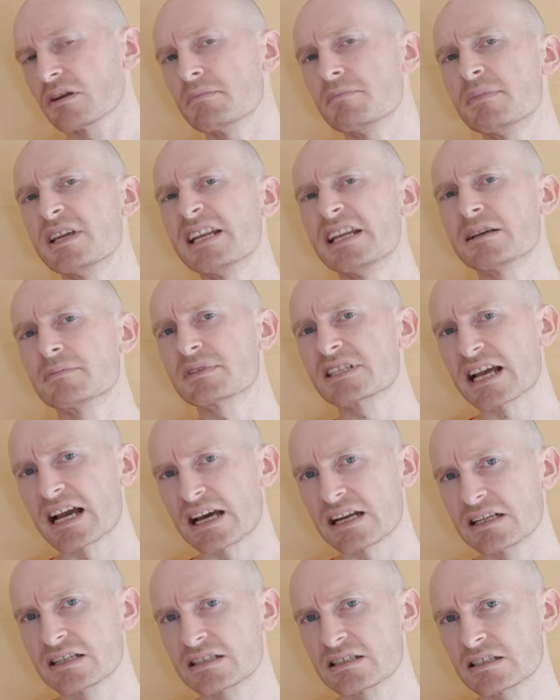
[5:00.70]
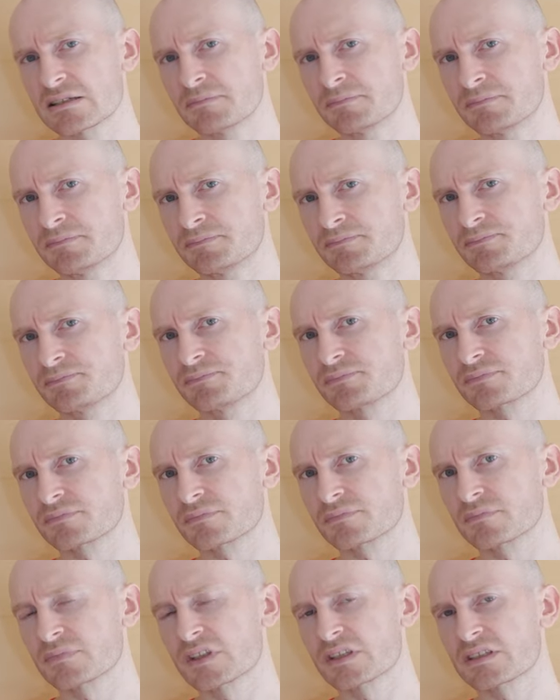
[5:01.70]
medium tannins.
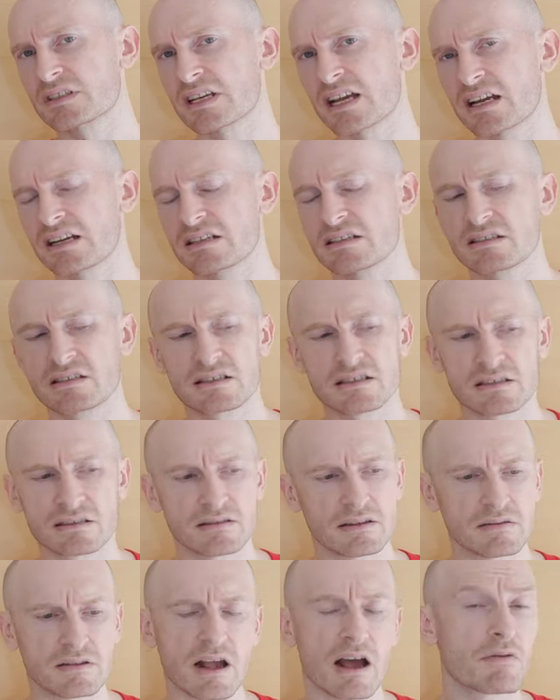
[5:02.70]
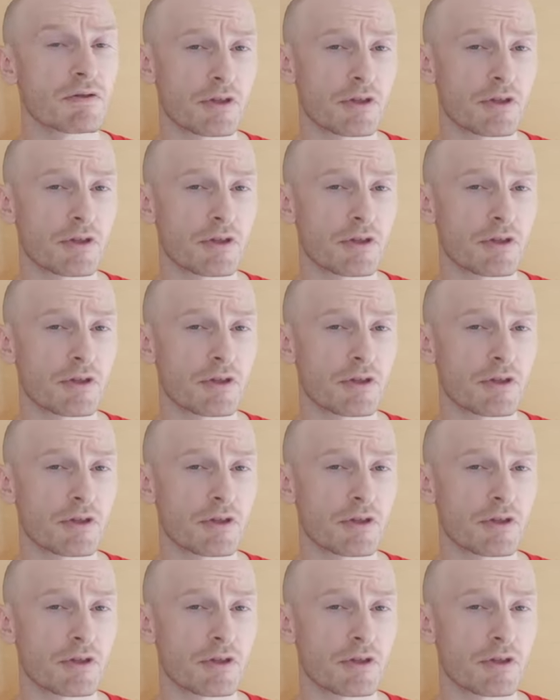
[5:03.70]
The tannins, I